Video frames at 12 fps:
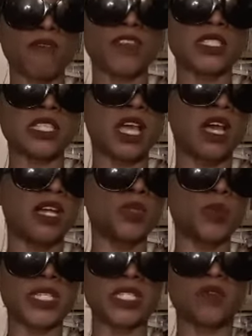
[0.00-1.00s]
whether a
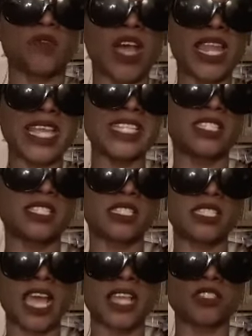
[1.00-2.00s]
tweet has violated a
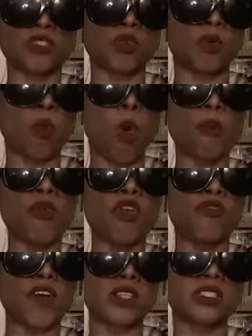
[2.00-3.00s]
standard or what
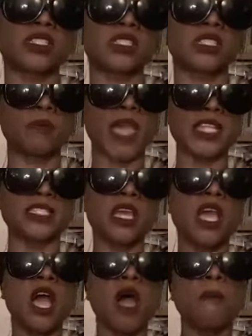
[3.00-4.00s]
profiles to suspend,
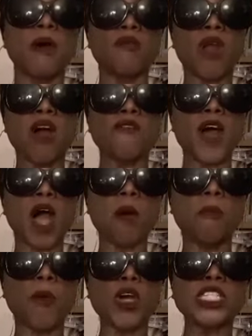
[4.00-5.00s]
but rather
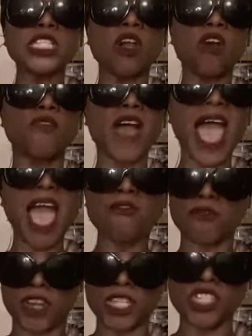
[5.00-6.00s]
a body of
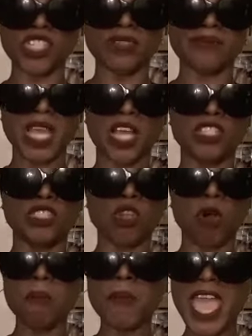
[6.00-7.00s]
average
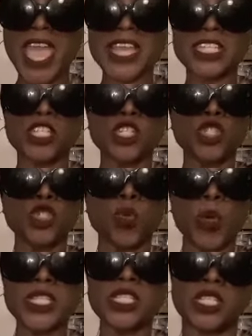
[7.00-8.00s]
non-paid
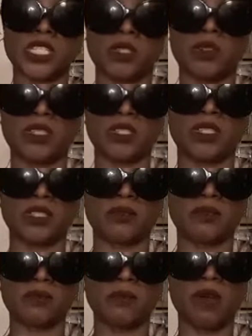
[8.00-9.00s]
Twitter users,
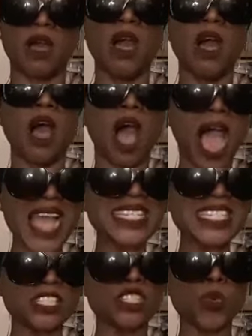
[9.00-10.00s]

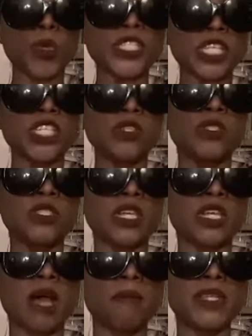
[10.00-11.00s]
i.e. the Twitter
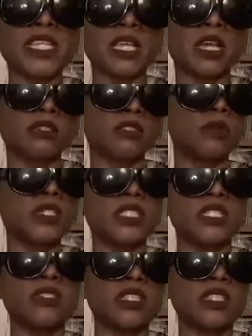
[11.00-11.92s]
user company, Twitter